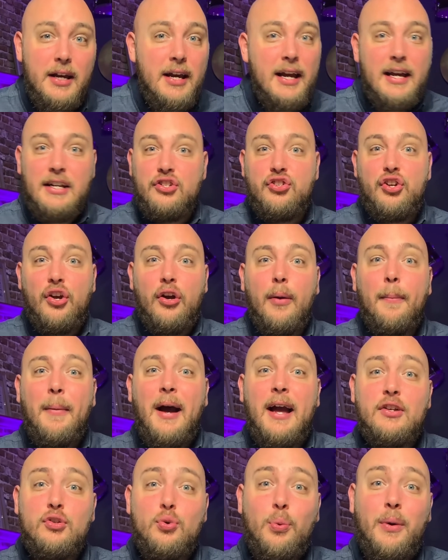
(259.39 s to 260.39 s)
And
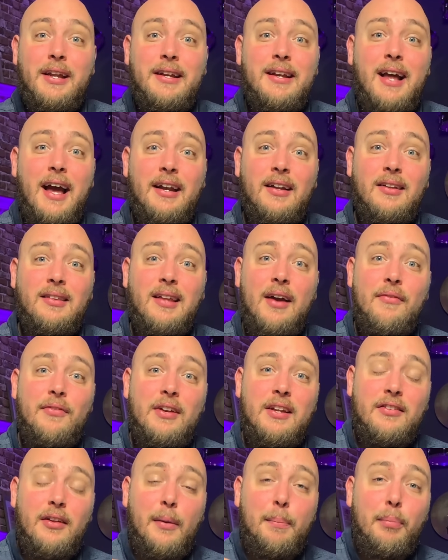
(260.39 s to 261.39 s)
Jeremiah twenty-nine eleven
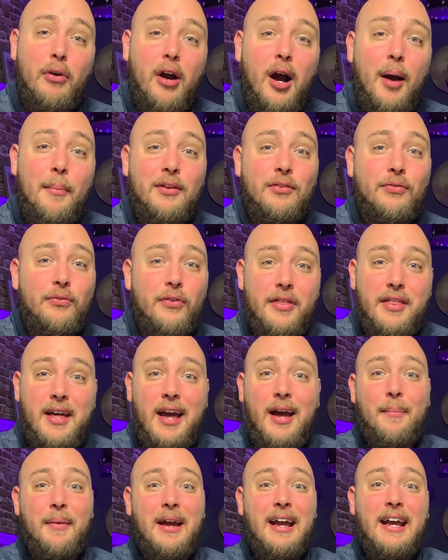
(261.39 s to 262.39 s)
is a promise for
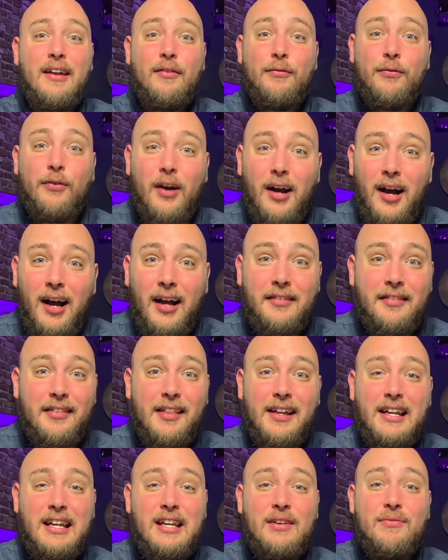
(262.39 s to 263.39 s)
them and for us
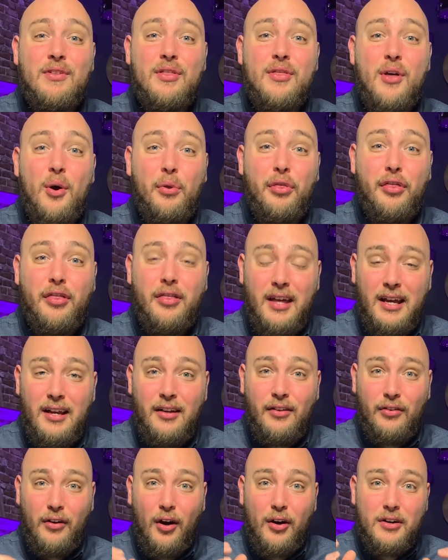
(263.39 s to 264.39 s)
that even though
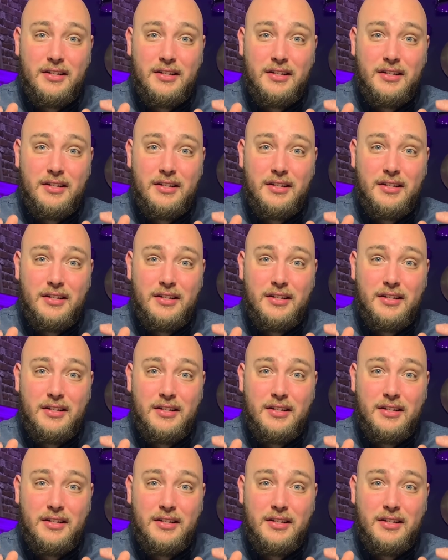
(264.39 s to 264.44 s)
things are